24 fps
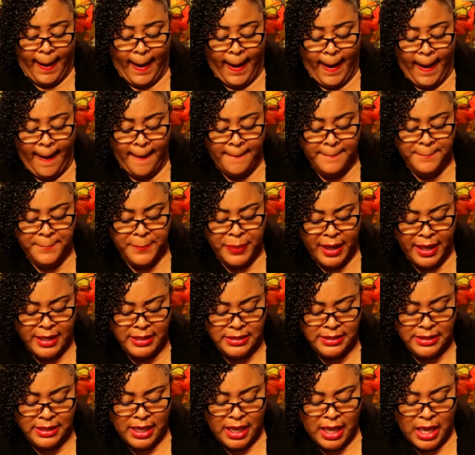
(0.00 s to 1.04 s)
Um,
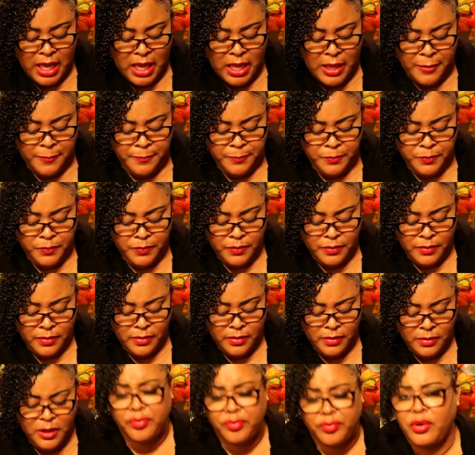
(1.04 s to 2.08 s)
but um,
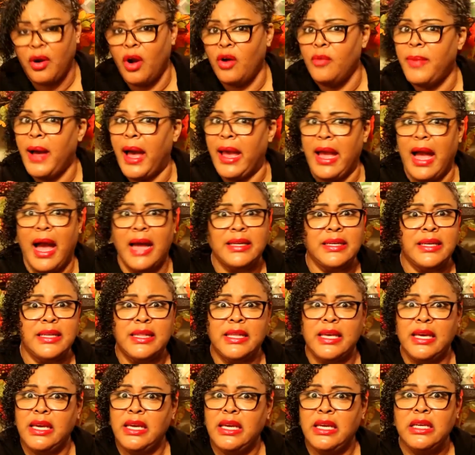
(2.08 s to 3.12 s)
the probiotic
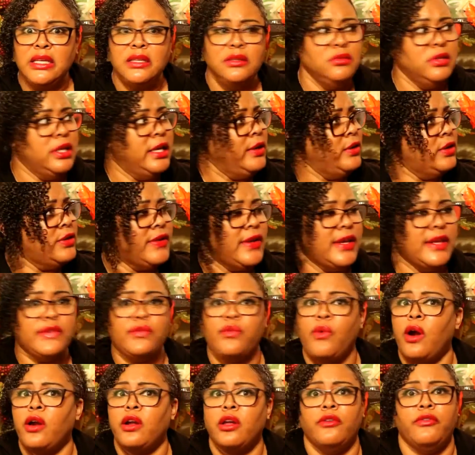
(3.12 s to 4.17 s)
thing, it's,
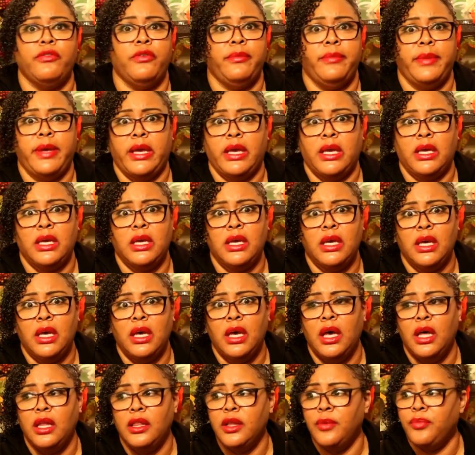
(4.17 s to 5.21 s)
it's working for me.
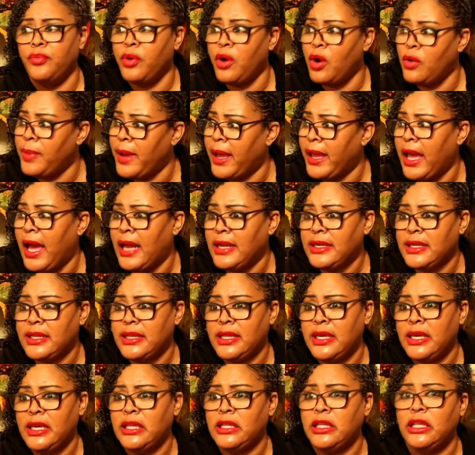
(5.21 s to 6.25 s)
The
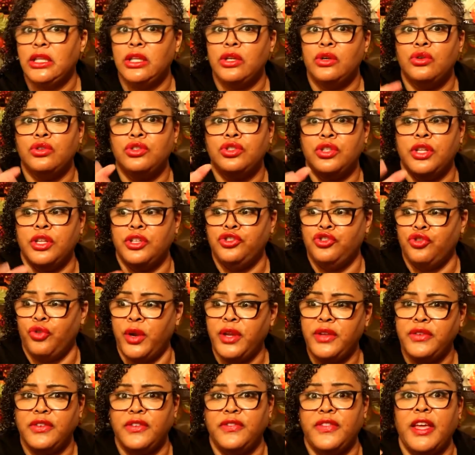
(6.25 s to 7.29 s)
probiotic thing, the little the
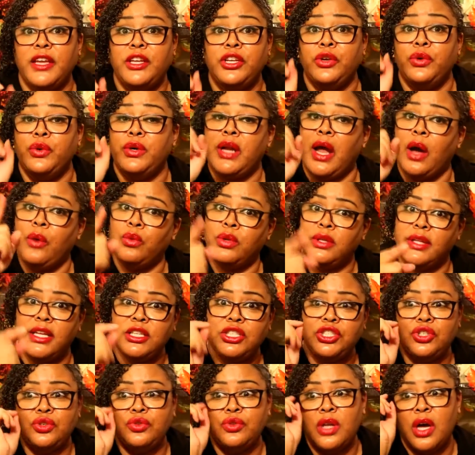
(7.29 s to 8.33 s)
drinks that they do, and I will
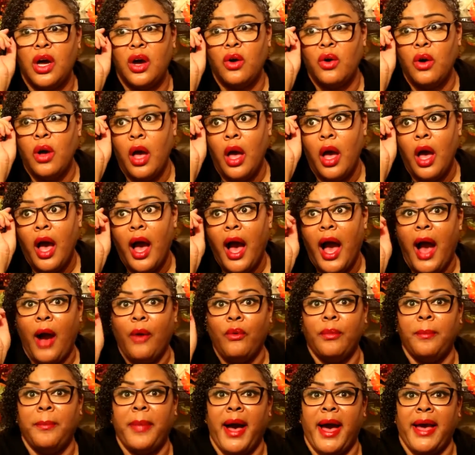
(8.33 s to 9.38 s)
let you know
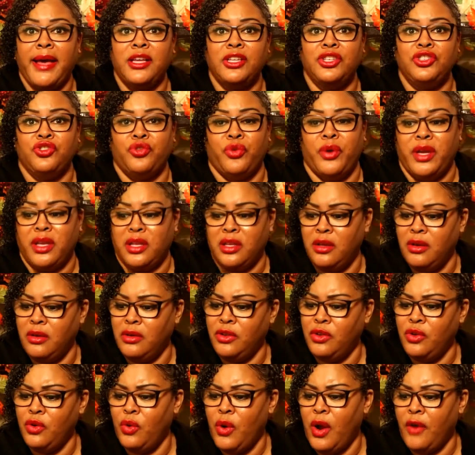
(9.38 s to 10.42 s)
I will buy a drink. You
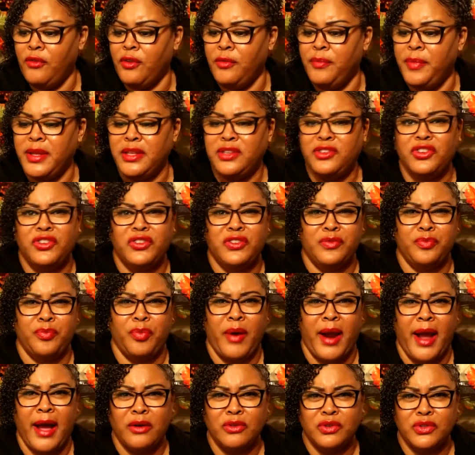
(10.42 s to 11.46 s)
you ever been to
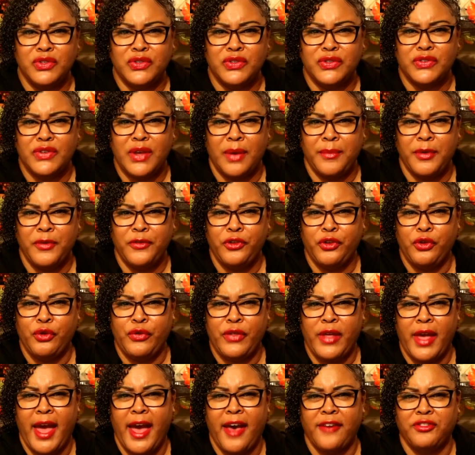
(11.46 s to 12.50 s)
Sprouts? Some of
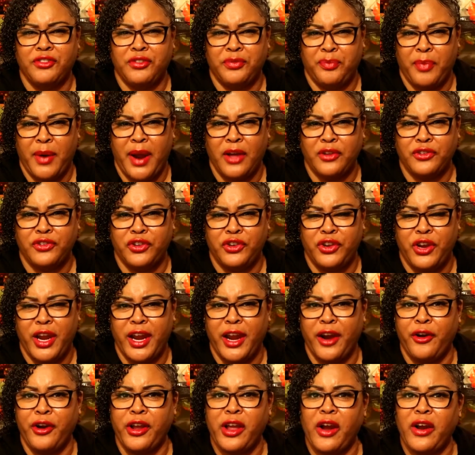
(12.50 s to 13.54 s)
you that have Sprouts in your
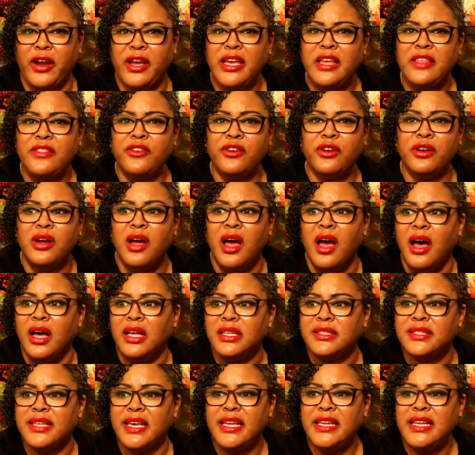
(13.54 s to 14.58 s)
area, or either
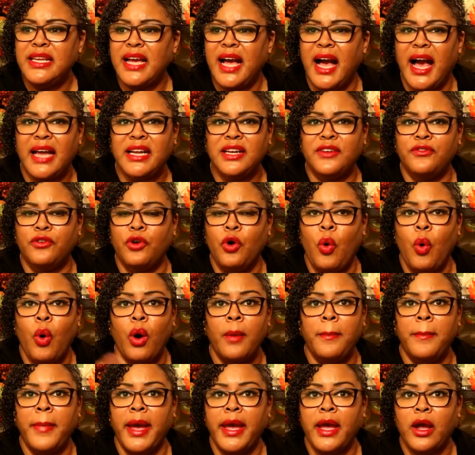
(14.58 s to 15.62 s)
any kind of
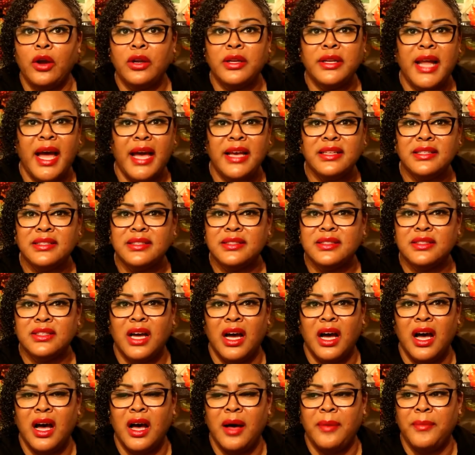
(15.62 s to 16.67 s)
gourmet or nice
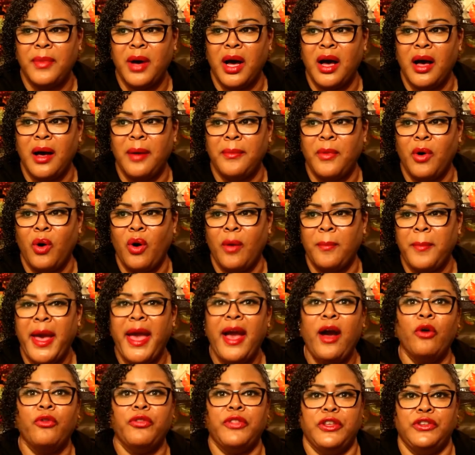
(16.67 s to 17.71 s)
um, um, um,
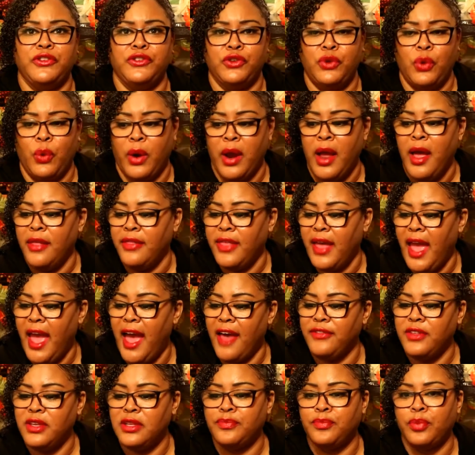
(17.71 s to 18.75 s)
healthy store. They
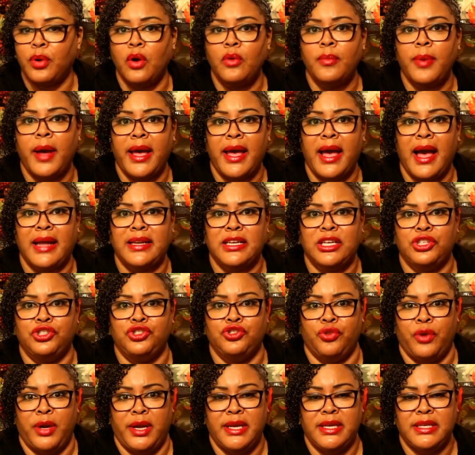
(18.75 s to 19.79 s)
have these probiotic
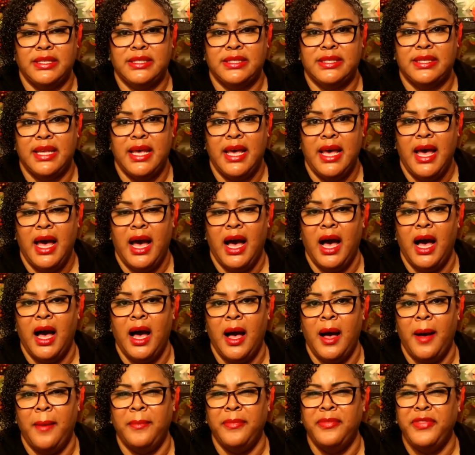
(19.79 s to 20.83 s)
drinks.
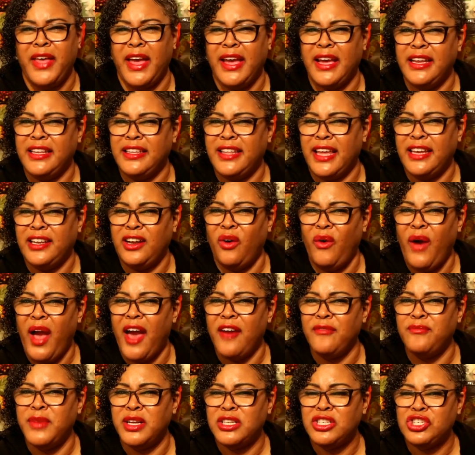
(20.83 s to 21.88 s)
Um, they they don't
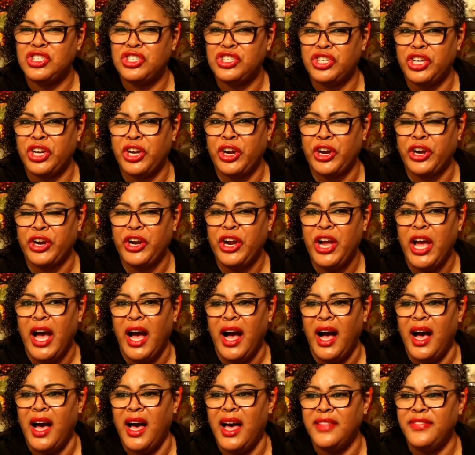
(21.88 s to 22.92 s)
have much sugar.
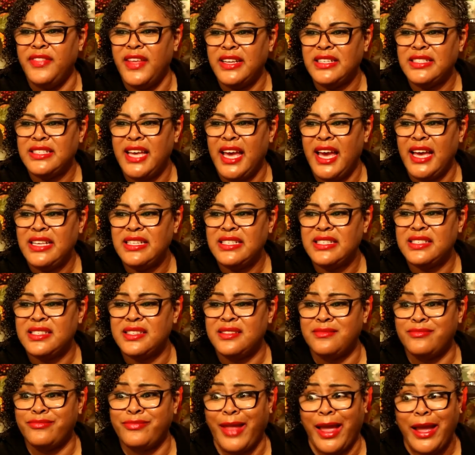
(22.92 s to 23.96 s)
Uh, they
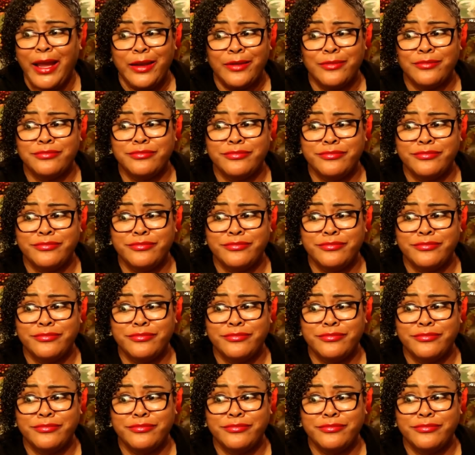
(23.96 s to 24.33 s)
taste like